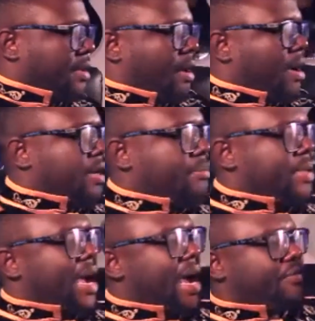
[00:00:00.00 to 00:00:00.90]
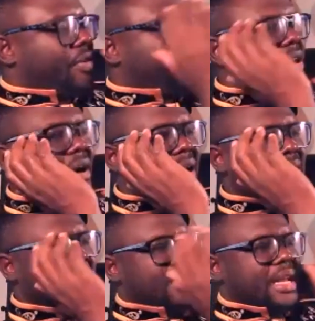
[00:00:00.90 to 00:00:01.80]
on the behalf of
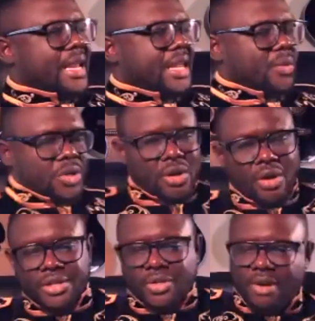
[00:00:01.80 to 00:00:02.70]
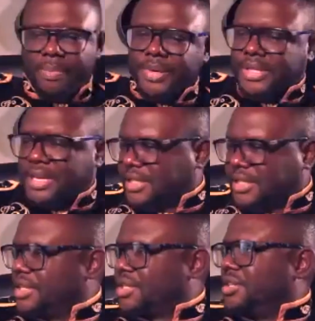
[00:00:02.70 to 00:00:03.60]
God, and he was also a
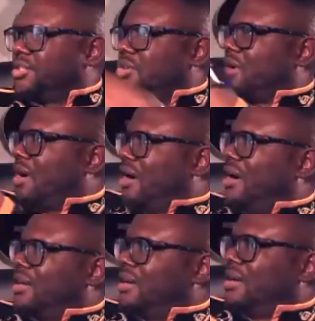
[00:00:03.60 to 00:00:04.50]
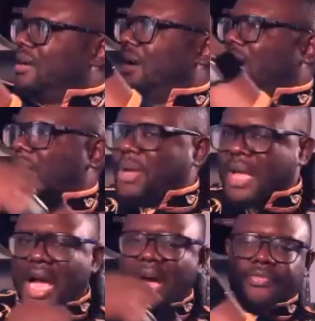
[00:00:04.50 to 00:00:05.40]
representation to God on
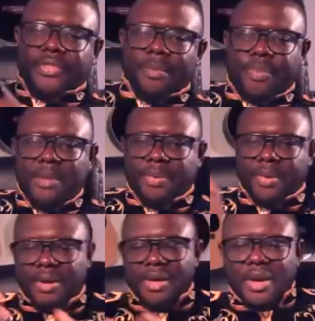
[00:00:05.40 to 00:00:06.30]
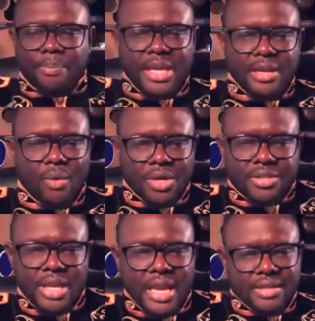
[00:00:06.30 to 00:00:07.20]
behalf of the people. Peter was
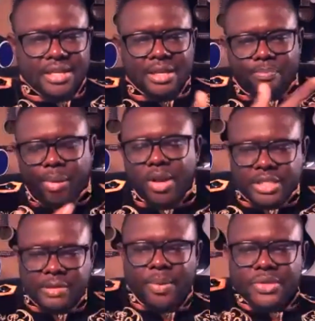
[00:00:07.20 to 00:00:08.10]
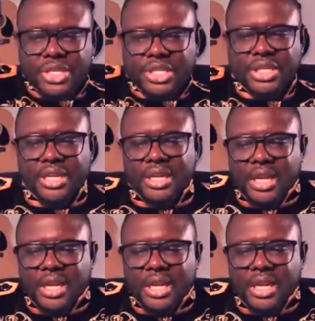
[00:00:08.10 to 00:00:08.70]
saying this apostle position